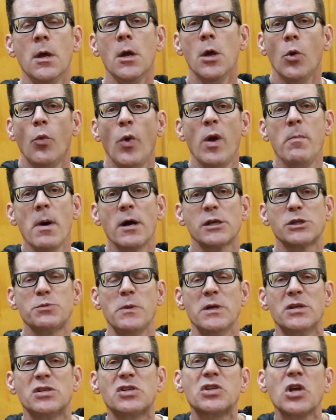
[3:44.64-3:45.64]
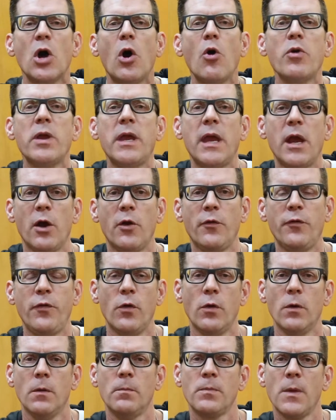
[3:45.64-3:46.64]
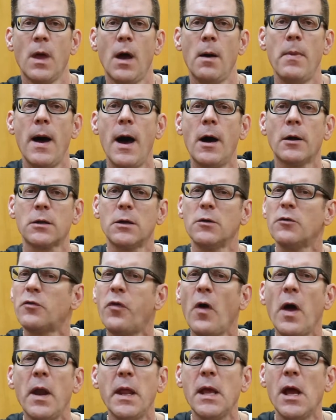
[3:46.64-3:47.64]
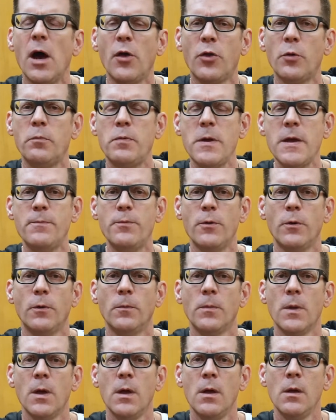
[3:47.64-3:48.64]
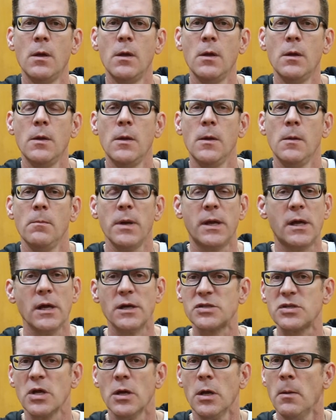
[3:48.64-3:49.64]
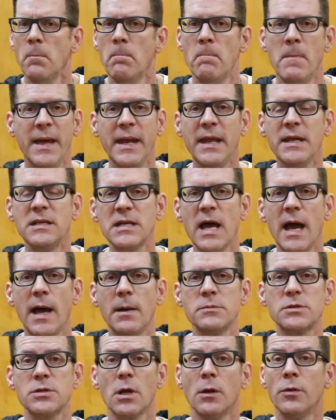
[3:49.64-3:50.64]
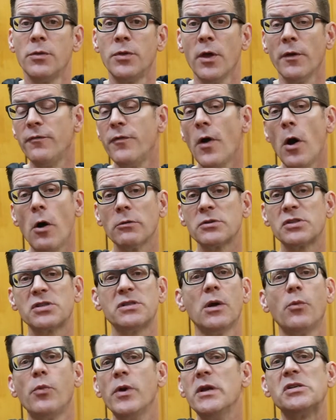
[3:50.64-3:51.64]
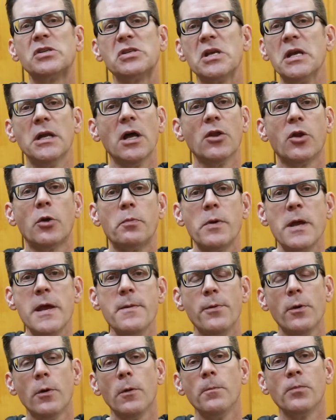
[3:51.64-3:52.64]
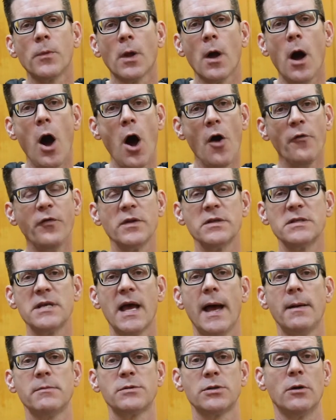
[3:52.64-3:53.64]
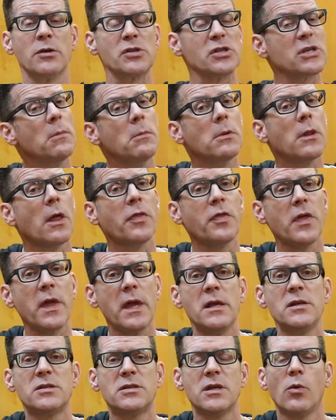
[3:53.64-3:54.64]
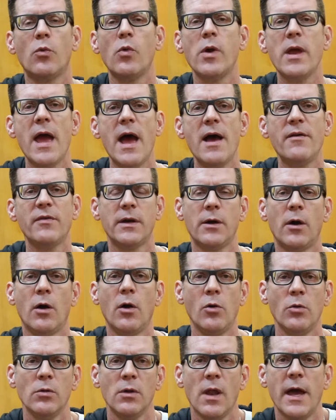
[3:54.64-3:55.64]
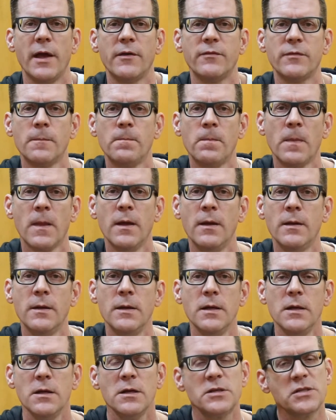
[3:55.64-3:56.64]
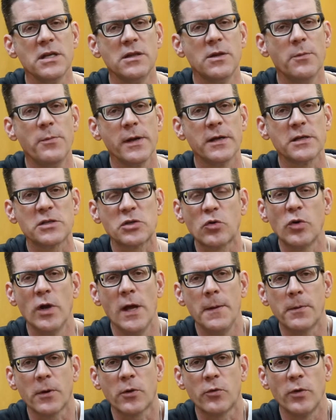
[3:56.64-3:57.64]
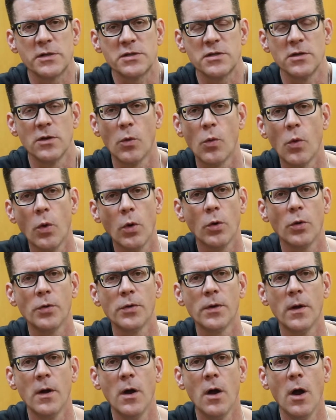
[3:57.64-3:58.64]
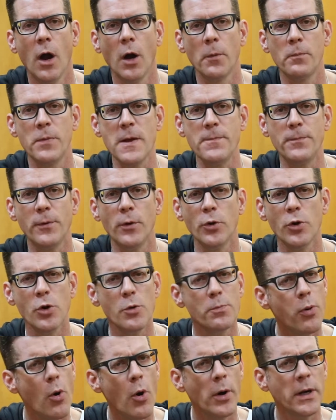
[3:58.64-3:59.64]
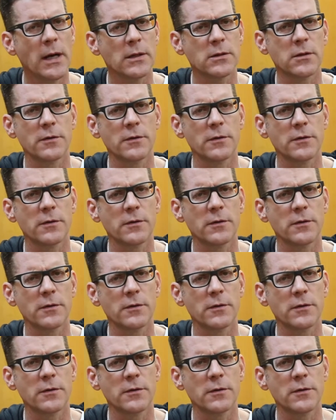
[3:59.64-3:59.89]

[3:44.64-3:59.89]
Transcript: We must be so careful about confronting other people because many times the faults that we see in other people oftentimes are some of the things that we have in our own life. You see, the biggest hypocrites in the world are people who point out the